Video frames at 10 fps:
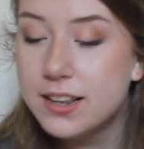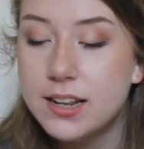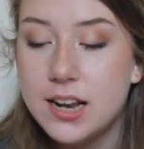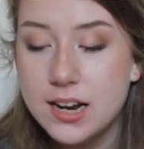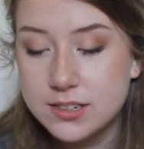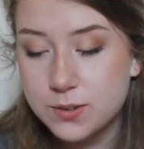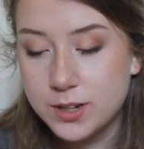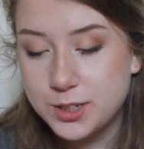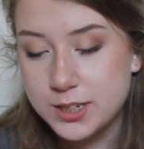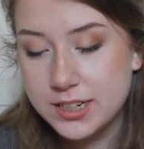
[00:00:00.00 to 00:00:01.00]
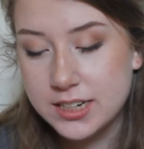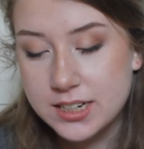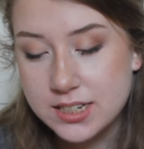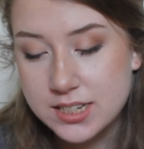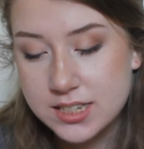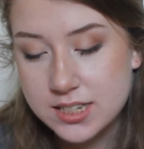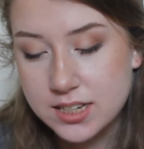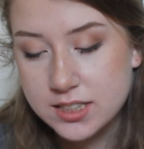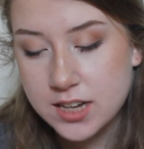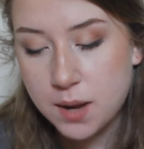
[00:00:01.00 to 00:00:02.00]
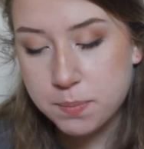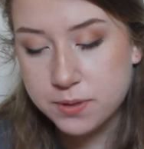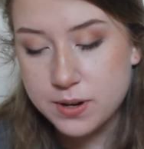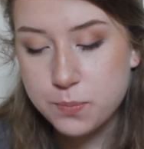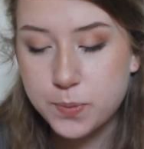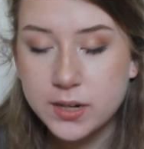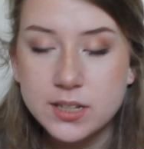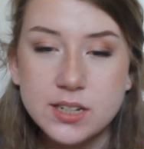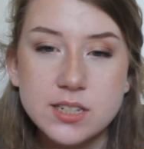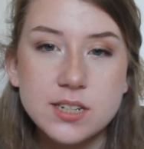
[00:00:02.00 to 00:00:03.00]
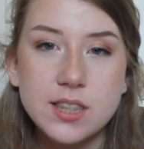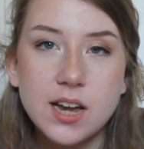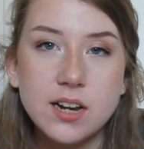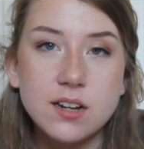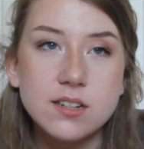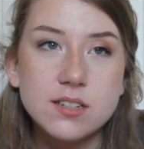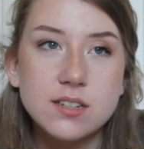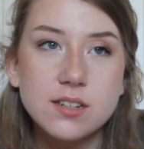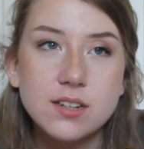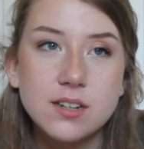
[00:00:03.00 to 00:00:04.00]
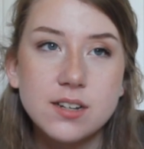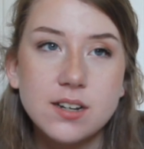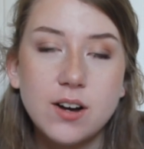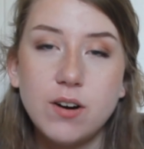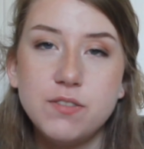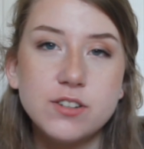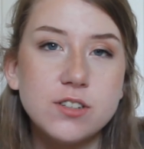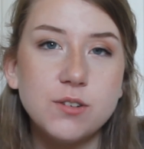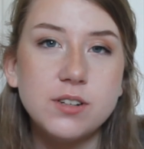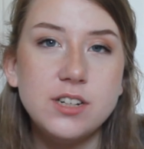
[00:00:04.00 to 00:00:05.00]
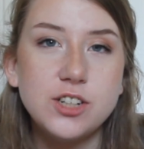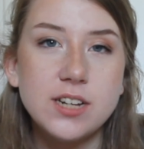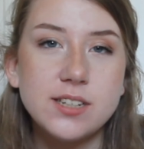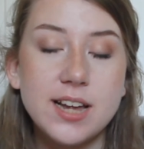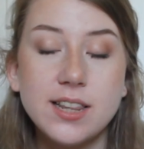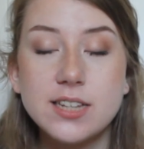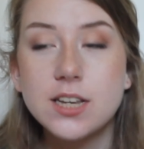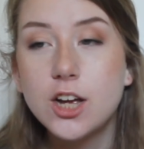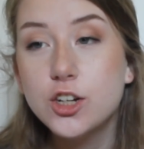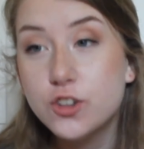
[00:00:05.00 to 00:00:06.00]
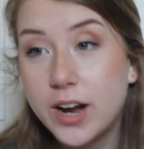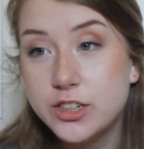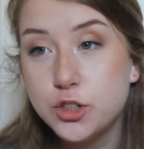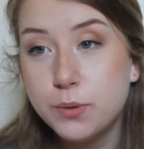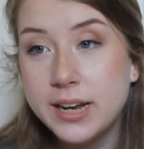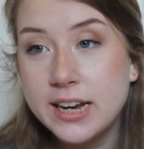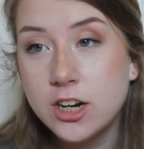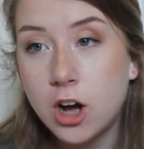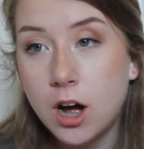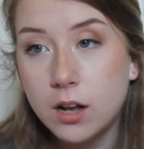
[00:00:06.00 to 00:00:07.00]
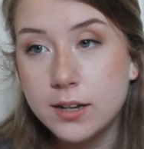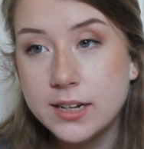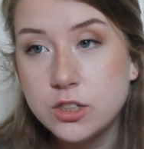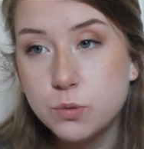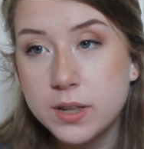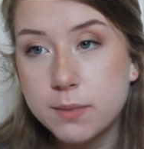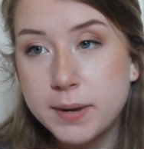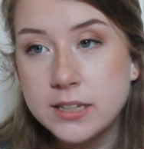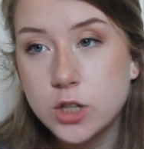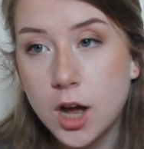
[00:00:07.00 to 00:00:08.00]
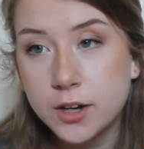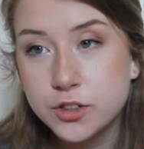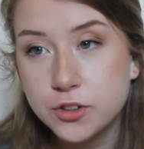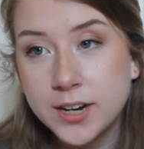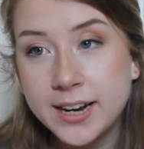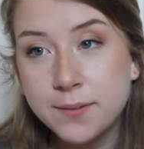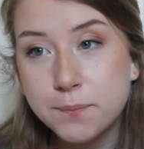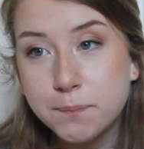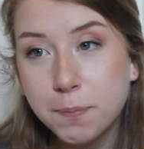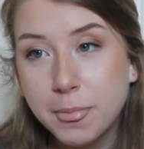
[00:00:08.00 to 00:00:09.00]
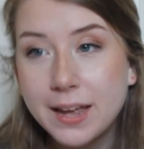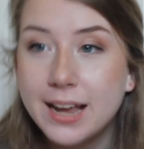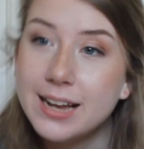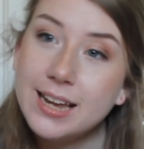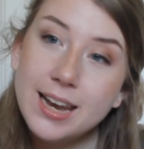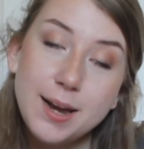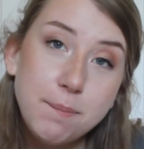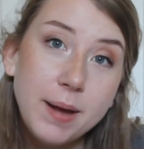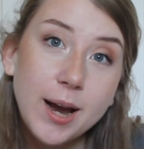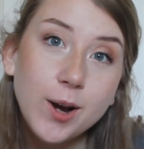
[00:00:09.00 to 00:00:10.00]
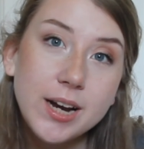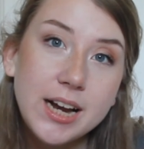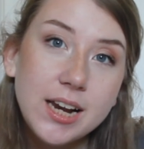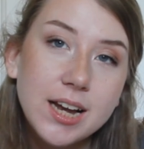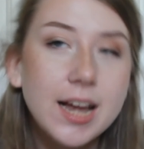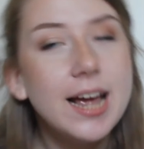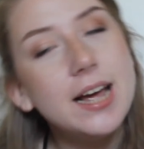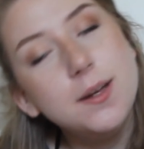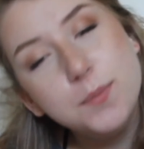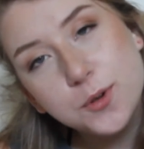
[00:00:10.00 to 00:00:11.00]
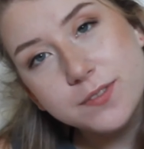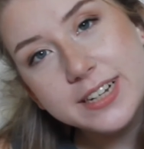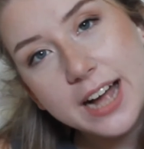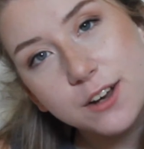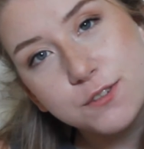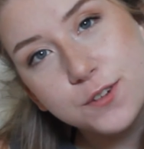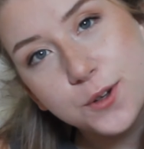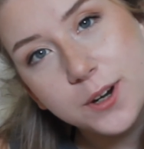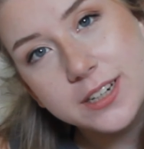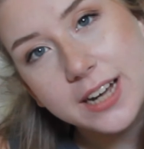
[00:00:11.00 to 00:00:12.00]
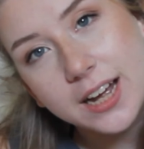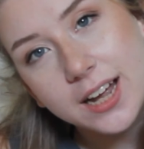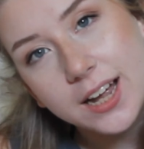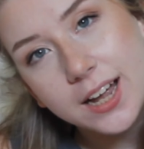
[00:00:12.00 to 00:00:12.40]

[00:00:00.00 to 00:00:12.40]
The next question is top 3 bucket list things. Oh, I feel so cliche saying this. Graduating college with my doctorate, getting married, and moving out of Florida.